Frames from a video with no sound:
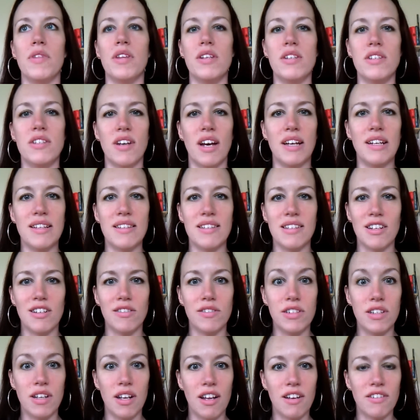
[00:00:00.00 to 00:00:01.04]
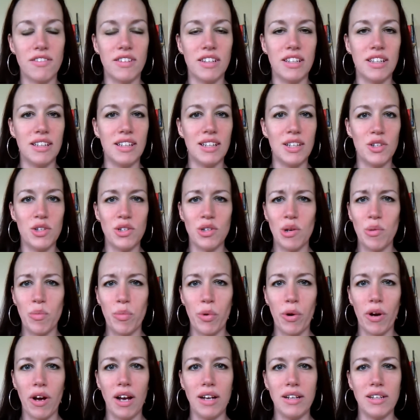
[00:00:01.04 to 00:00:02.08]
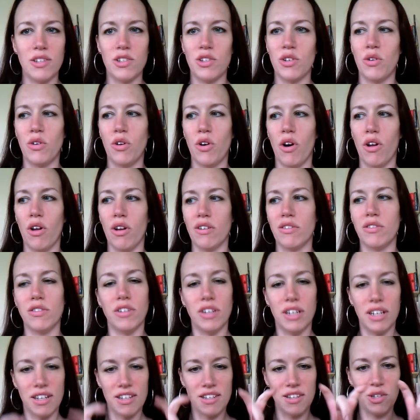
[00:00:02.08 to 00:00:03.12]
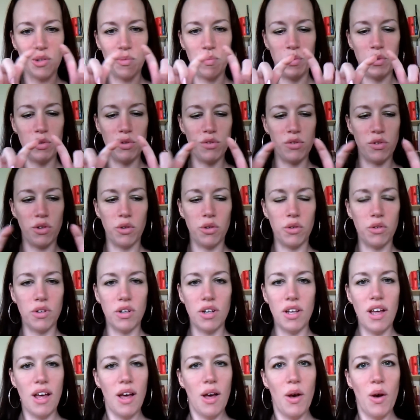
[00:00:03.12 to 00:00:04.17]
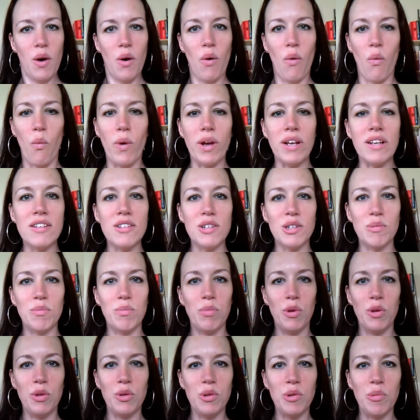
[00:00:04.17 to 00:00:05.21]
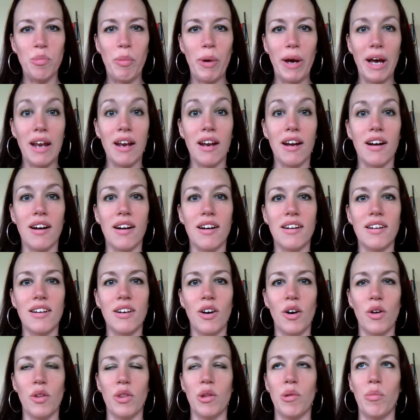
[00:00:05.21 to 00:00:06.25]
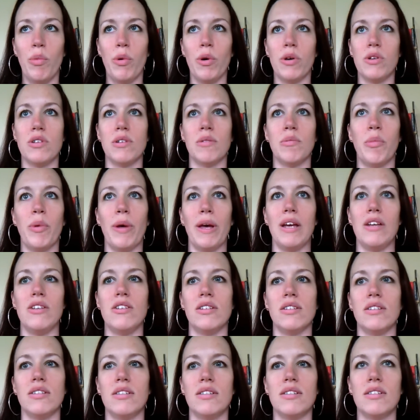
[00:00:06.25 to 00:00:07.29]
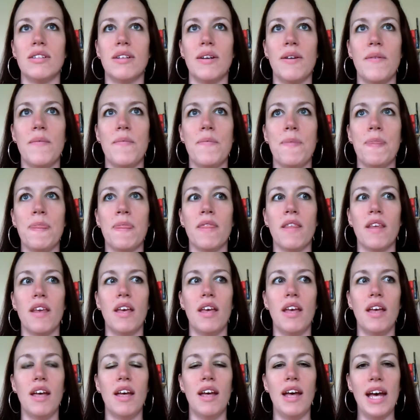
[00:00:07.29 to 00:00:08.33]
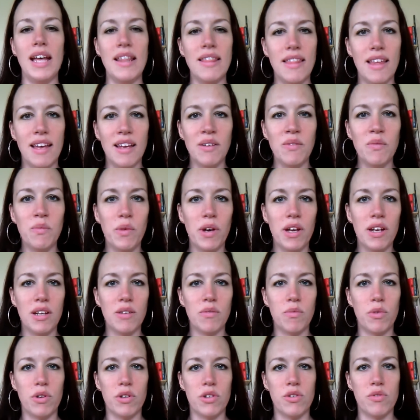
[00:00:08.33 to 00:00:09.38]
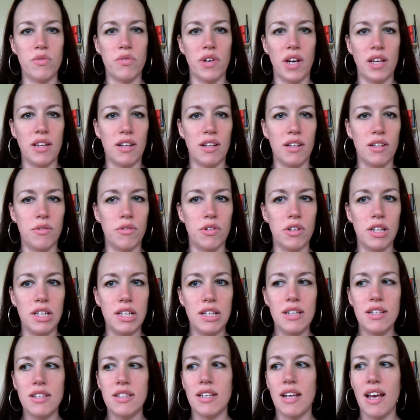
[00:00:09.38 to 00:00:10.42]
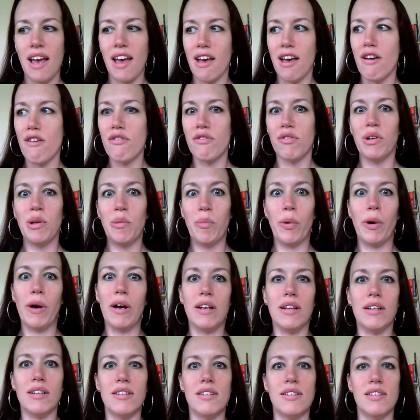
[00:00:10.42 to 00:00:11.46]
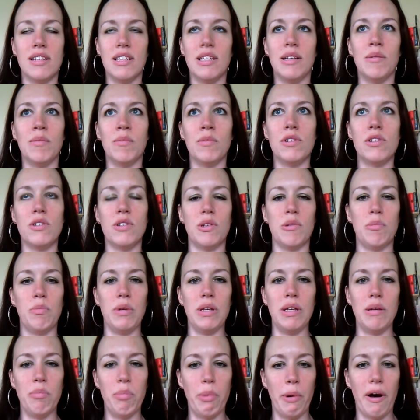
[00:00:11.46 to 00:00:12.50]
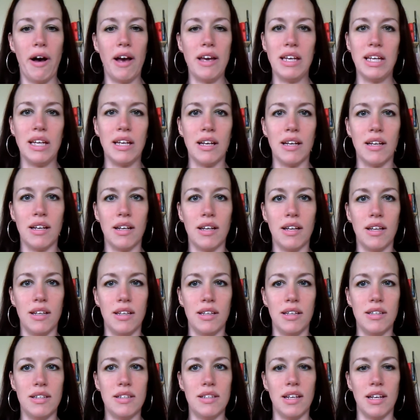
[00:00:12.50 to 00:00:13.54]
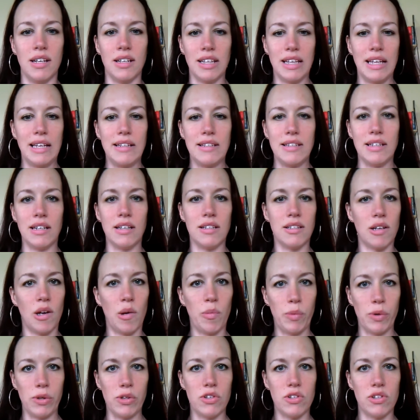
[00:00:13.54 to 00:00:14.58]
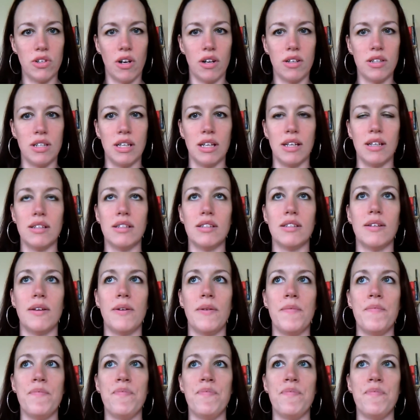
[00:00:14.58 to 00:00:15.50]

The design itself is lovely, it's so bright, it's so colorful, it has this beautiful winter blue banner on the bottom pages. And then when it was finally released, everybody seemed to be buying it and kissing it up and starting it.